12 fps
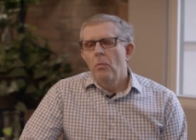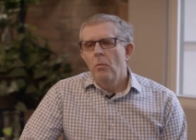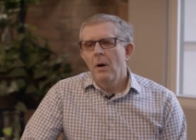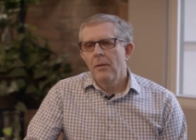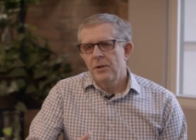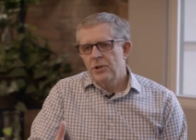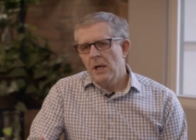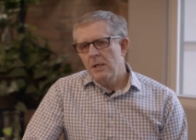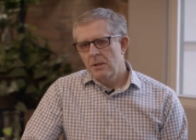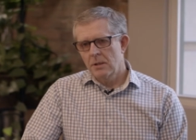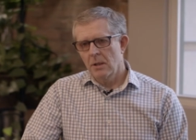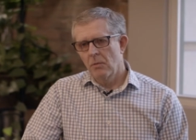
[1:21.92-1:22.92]
One of the
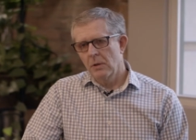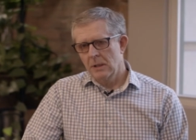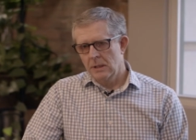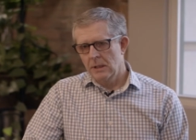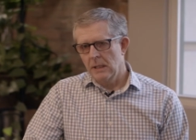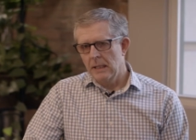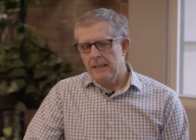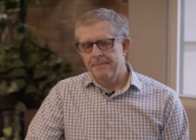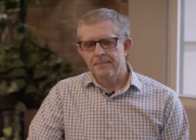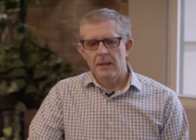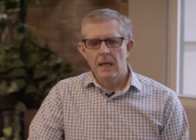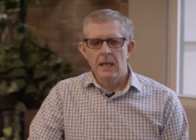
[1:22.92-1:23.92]
changes I want to see
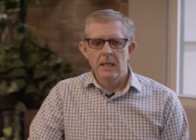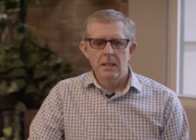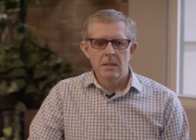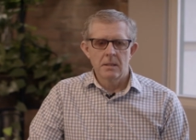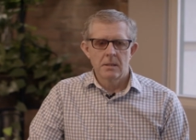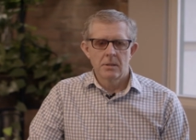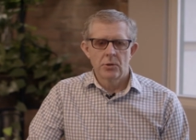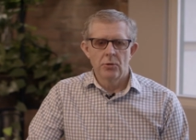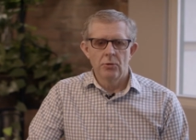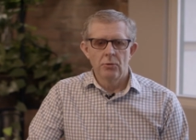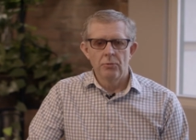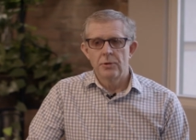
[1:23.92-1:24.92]
is
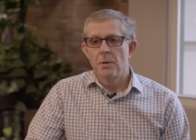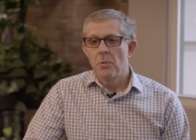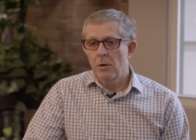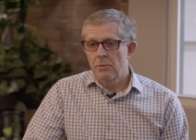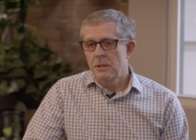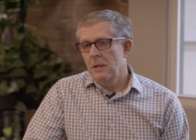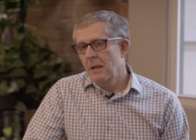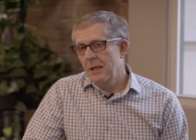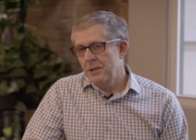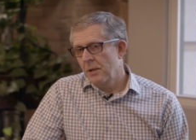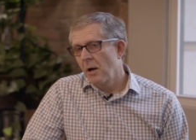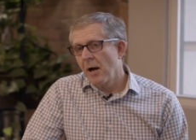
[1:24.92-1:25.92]
to
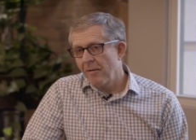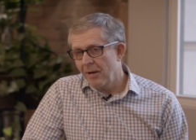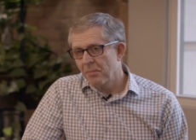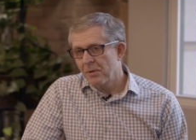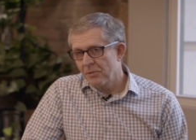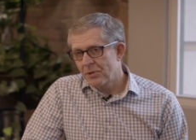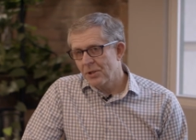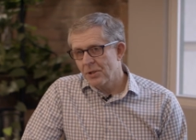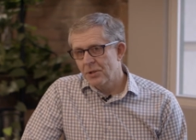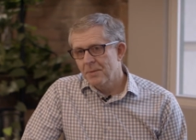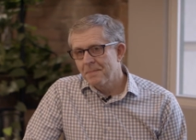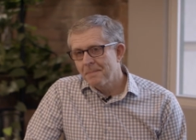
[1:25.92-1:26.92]
democratize the hiring process.